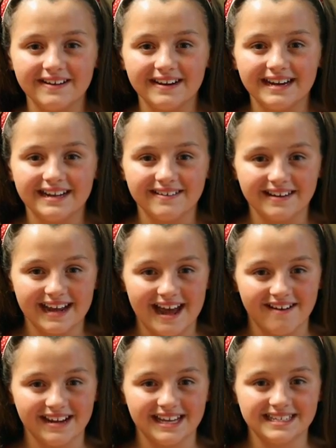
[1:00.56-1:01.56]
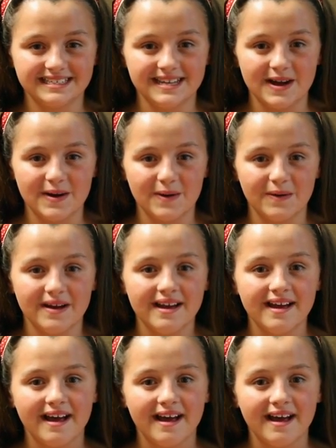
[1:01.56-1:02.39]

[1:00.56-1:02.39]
here at Henry County, so